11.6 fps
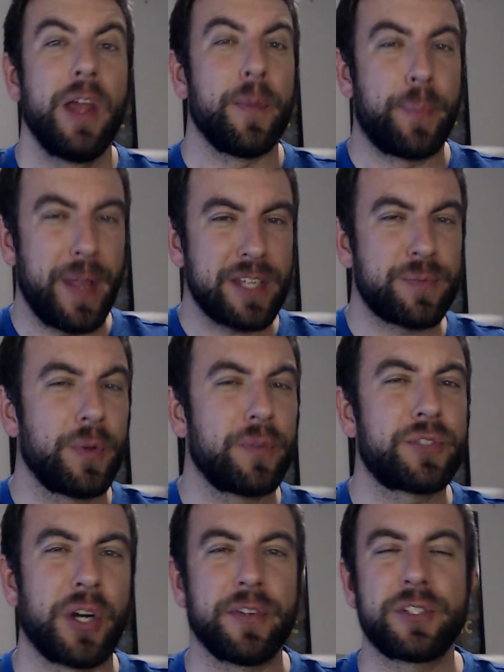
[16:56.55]
the PS Move
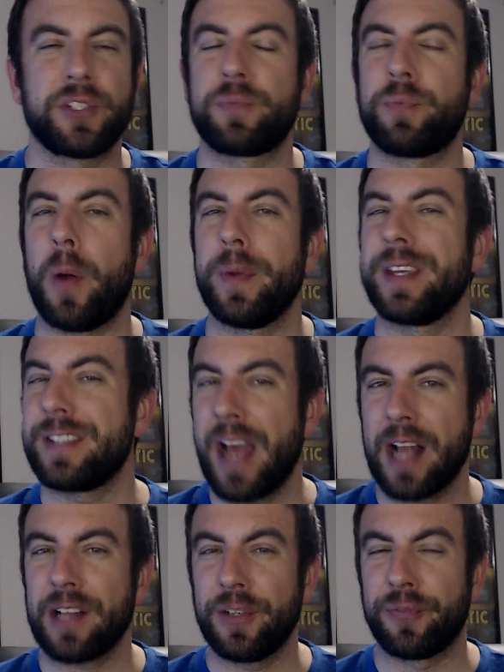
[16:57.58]
service is probably
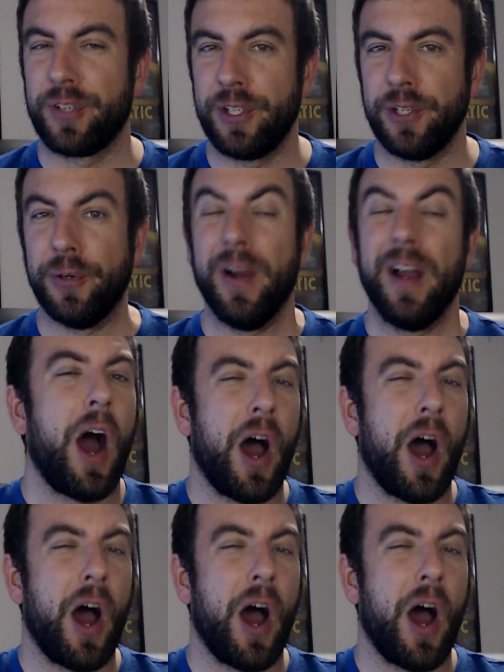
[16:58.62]
exactly for you.